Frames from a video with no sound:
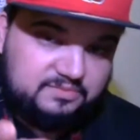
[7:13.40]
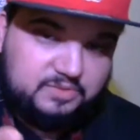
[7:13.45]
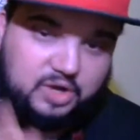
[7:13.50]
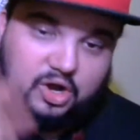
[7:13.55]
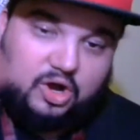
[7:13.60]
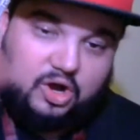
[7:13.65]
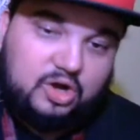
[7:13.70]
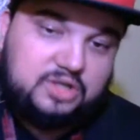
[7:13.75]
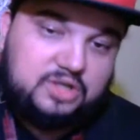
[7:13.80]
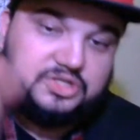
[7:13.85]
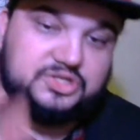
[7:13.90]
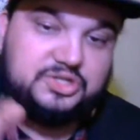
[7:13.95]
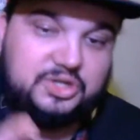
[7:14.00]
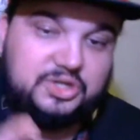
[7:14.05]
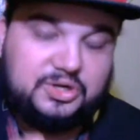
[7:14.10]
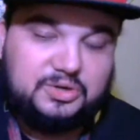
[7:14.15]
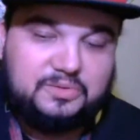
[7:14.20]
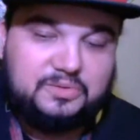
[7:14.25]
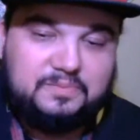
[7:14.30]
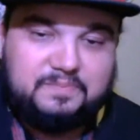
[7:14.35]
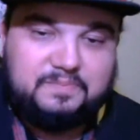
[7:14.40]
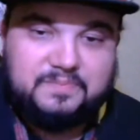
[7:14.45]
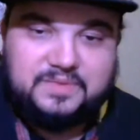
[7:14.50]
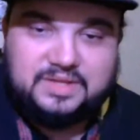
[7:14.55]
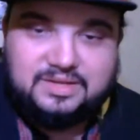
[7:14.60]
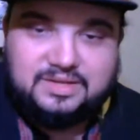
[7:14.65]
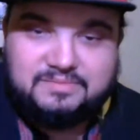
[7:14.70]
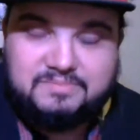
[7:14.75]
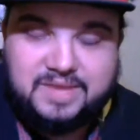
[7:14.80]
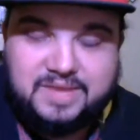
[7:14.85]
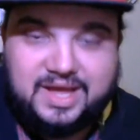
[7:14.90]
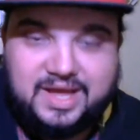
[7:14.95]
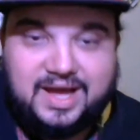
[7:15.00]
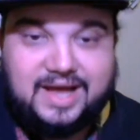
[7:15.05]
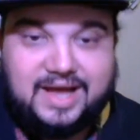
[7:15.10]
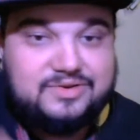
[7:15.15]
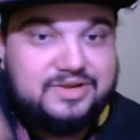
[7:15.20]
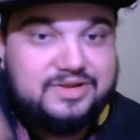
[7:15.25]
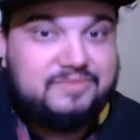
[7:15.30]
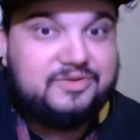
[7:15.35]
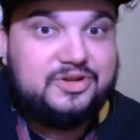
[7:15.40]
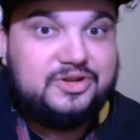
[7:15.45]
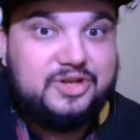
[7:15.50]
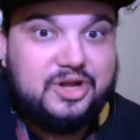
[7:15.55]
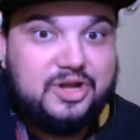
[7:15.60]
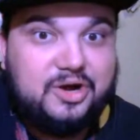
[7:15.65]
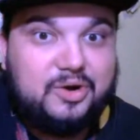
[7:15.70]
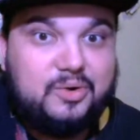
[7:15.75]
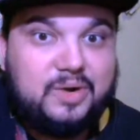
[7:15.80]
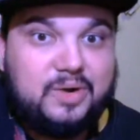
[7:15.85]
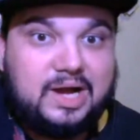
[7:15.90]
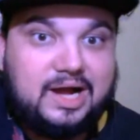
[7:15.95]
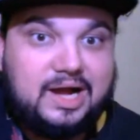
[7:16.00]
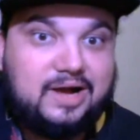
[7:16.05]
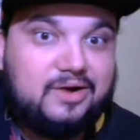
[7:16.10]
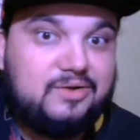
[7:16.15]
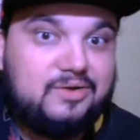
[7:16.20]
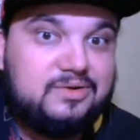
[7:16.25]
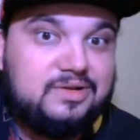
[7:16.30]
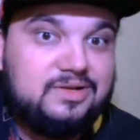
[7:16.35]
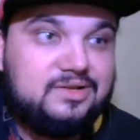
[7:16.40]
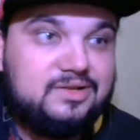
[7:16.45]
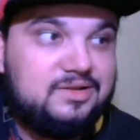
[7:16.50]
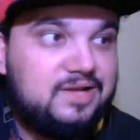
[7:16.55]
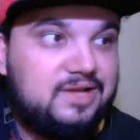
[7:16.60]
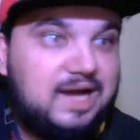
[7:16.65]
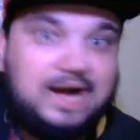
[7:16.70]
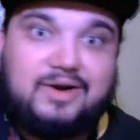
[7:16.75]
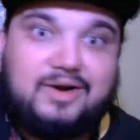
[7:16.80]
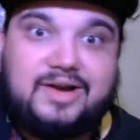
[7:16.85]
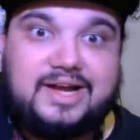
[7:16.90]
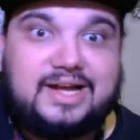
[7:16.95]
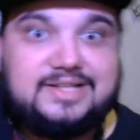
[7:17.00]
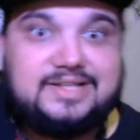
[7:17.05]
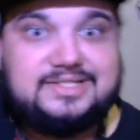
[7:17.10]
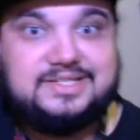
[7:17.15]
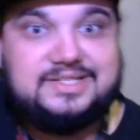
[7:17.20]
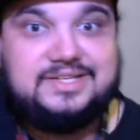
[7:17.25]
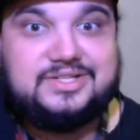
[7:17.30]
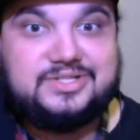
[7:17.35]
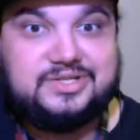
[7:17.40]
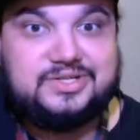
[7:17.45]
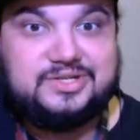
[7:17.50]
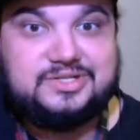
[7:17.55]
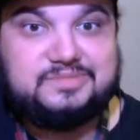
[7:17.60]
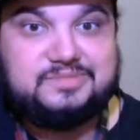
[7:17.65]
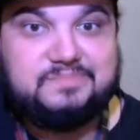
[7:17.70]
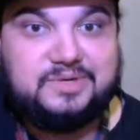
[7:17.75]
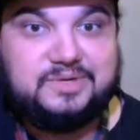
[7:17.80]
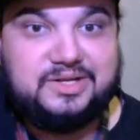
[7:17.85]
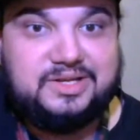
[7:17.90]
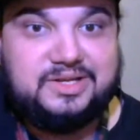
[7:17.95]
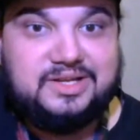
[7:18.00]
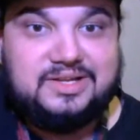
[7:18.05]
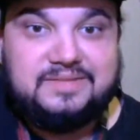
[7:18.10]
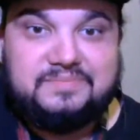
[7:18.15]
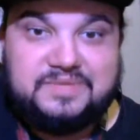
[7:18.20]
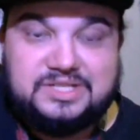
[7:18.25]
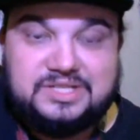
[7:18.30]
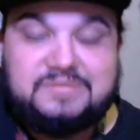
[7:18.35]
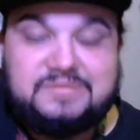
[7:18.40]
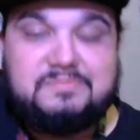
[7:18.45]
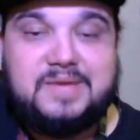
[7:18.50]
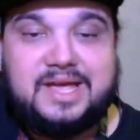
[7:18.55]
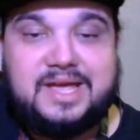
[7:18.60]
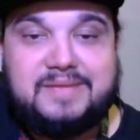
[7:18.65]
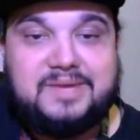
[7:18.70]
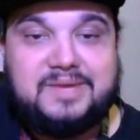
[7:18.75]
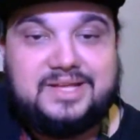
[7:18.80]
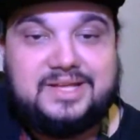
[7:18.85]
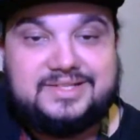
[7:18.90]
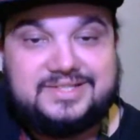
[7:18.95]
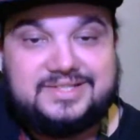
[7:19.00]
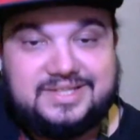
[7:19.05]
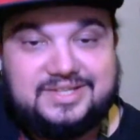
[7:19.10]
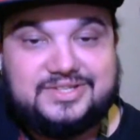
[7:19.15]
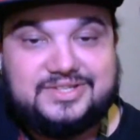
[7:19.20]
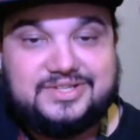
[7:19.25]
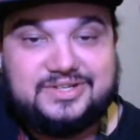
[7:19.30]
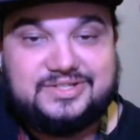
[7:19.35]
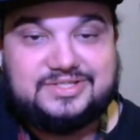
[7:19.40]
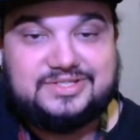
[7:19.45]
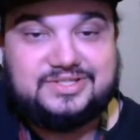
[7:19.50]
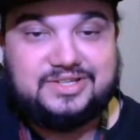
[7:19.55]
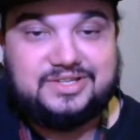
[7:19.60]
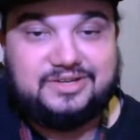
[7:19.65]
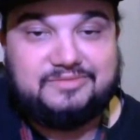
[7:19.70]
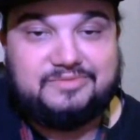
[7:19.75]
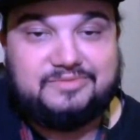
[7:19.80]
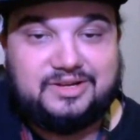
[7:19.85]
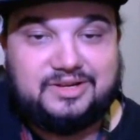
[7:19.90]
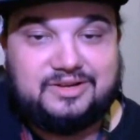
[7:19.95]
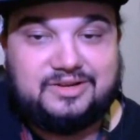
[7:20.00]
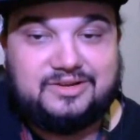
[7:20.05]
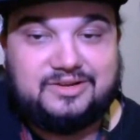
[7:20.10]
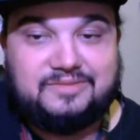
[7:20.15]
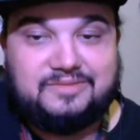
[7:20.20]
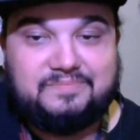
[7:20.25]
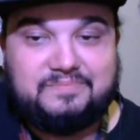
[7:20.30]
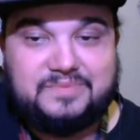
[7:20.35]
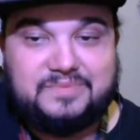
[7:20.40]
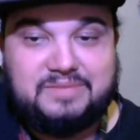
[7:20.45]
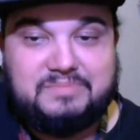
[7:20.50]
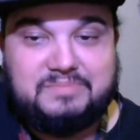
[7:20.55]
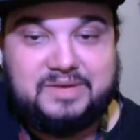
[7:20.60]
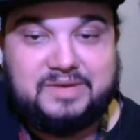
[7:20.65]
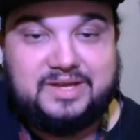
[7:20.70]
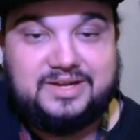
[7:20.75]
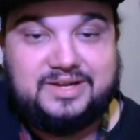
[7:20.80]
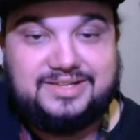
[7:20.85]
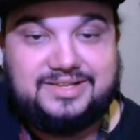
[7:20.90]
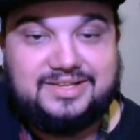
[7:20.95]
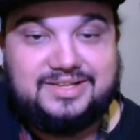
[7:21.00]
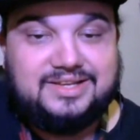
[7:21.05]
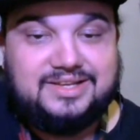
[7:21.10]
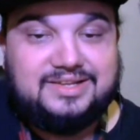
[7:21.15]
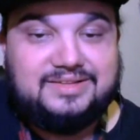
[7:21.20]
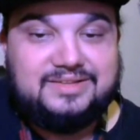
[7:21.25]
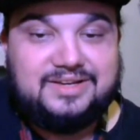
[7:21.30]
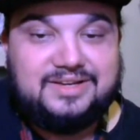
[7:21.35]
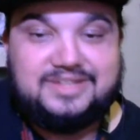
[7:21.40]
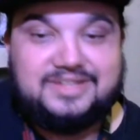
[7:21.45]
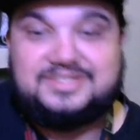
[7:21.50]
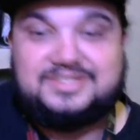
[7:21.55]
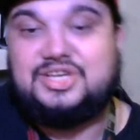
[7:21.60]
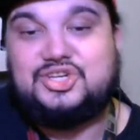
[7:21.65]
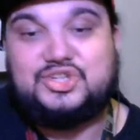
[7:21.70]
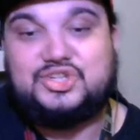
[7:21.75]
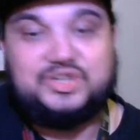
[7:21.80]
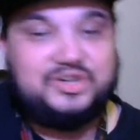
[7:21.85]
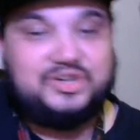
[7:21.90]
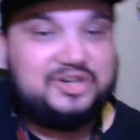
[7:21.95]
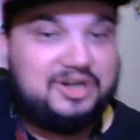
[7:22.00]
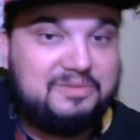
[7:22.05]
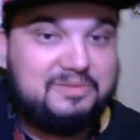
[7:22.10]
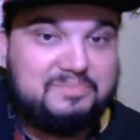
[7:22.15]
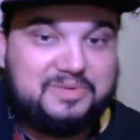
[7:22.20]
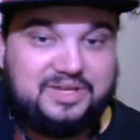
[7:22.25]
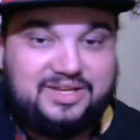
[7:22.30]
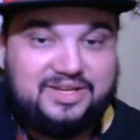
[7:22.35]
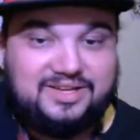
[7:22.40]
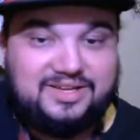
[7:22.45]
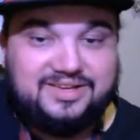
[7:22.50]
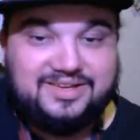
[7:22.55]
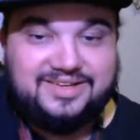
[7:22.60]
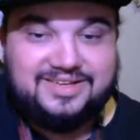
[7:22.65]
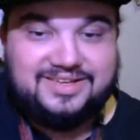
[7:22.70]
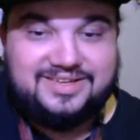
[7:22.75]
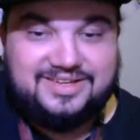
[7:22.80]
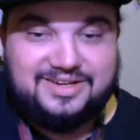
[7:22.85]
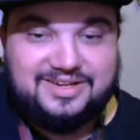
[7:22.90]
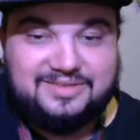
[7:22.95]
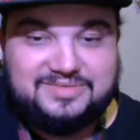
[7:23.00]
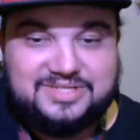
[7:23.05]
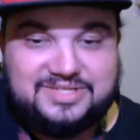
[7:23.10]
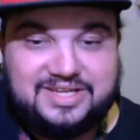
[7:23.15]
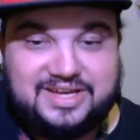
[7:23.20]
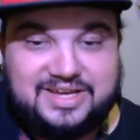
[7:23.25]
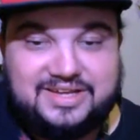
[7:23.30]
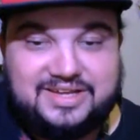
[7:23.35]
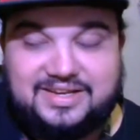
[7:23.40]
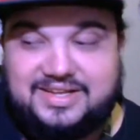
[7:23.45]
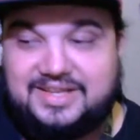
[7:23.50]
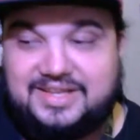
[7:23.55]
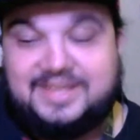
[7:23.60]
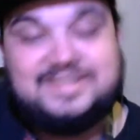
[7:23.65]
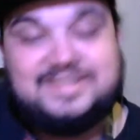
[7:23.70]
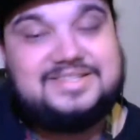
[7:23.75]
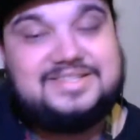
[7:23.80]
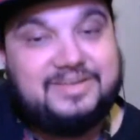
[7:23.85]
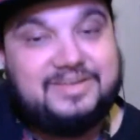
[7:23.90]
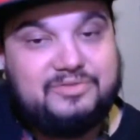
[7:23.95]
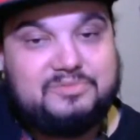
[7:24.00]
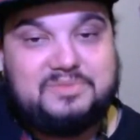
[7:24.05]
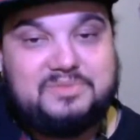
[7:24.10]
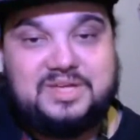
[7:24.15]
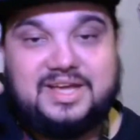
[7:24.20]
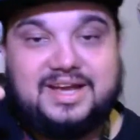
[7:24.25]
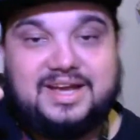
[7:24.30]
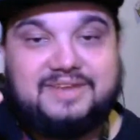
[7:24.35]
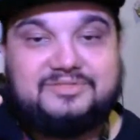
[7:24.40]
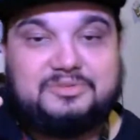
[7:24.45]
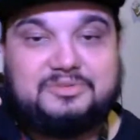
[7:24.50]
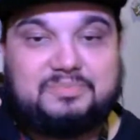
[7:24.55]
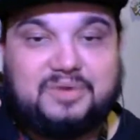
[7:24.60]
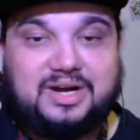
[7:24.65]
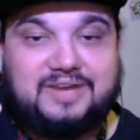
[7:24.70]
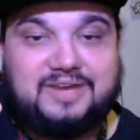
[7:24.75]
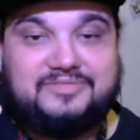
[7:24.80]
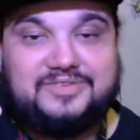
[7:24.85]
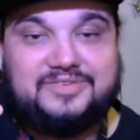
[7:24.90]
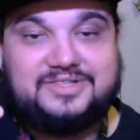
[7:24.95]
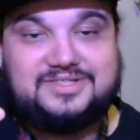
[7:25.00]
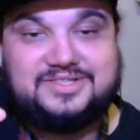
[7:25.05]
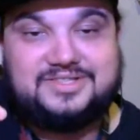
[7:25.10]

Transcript: Also, man, I don't even know how how I got T-shirts, but this man made T-shirts. Of uh, he made a a T-shirt company. You know what I'm saying? And he is giving me half the profits.